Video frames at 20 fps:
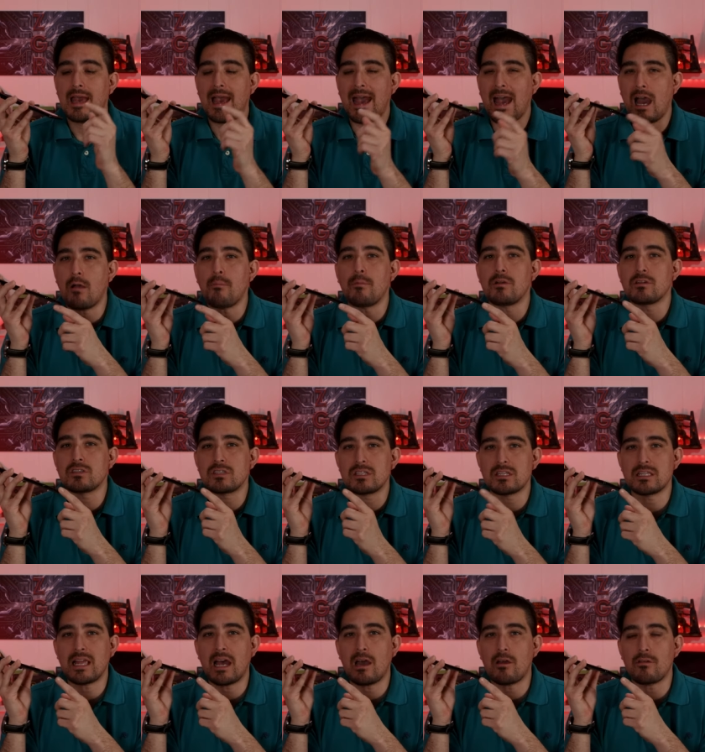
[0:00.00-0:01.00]
how
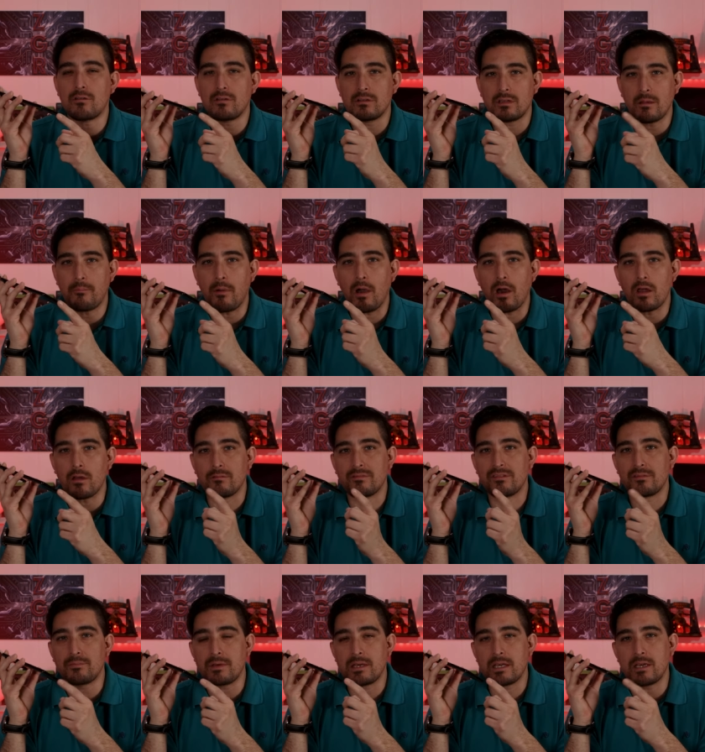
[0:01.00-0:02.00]
much louder the bottom
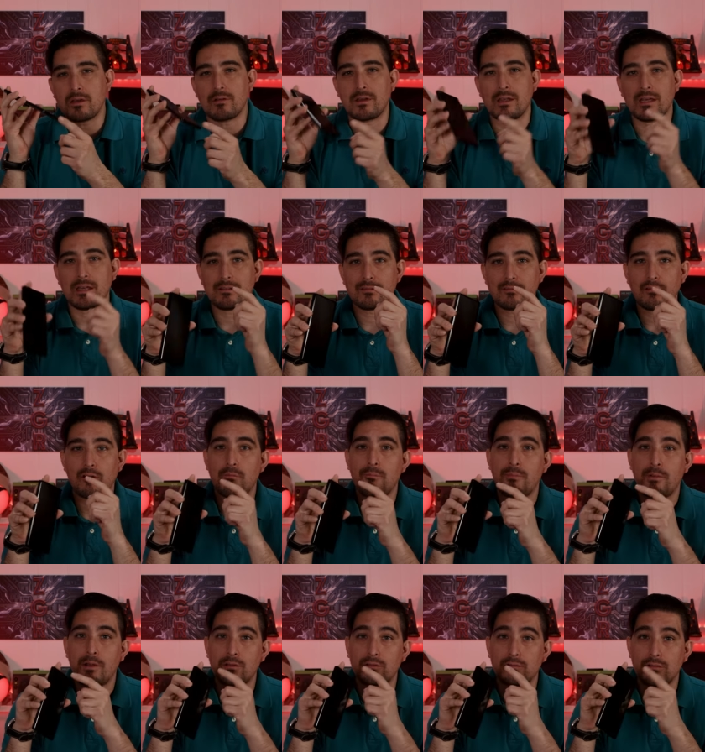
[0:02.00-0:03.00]
speaker is
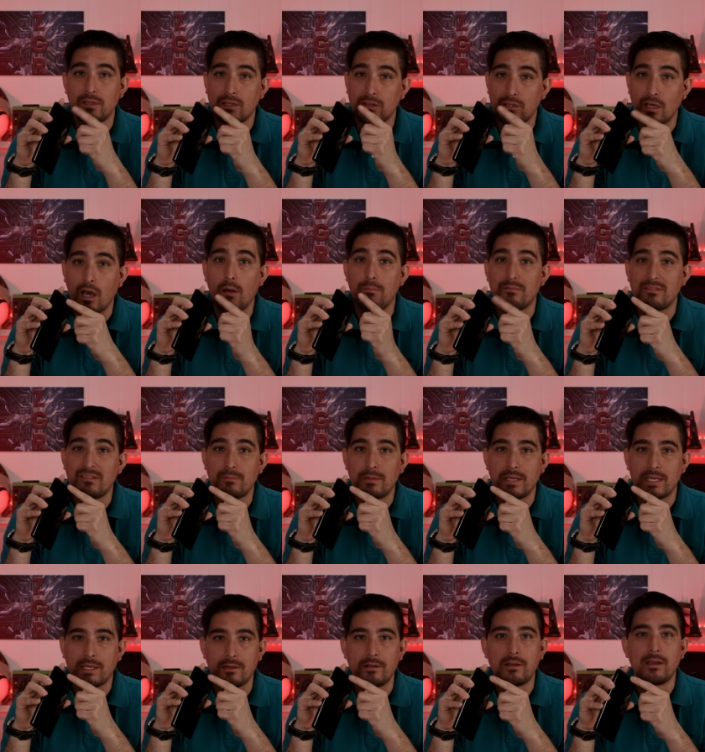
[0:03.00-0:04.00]
compared to the top
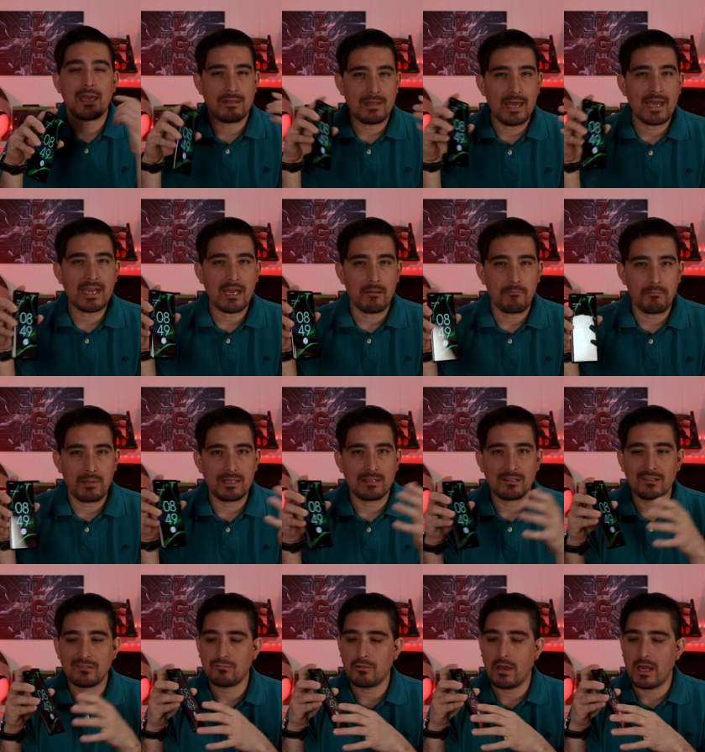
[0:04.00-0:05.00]
speaker. And that can be
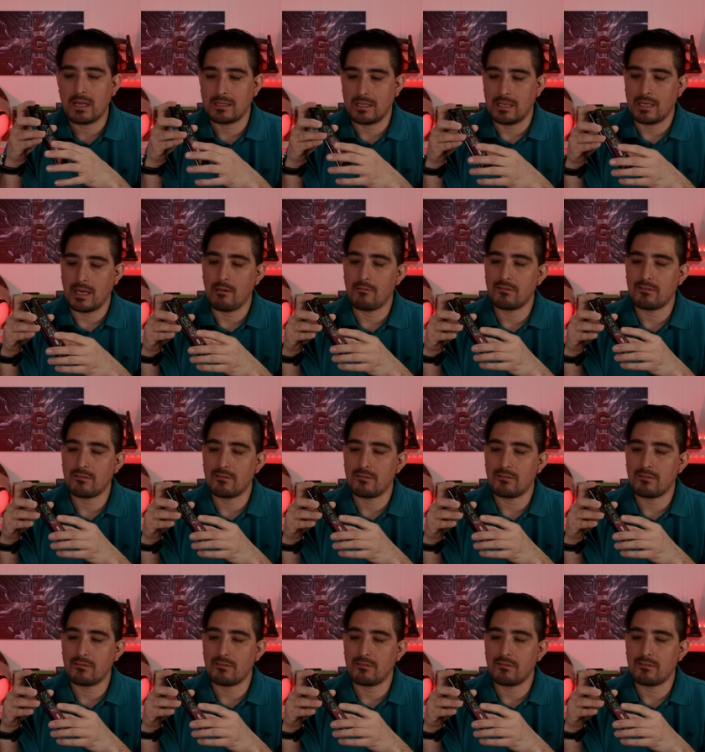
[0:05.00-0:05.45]
distracting.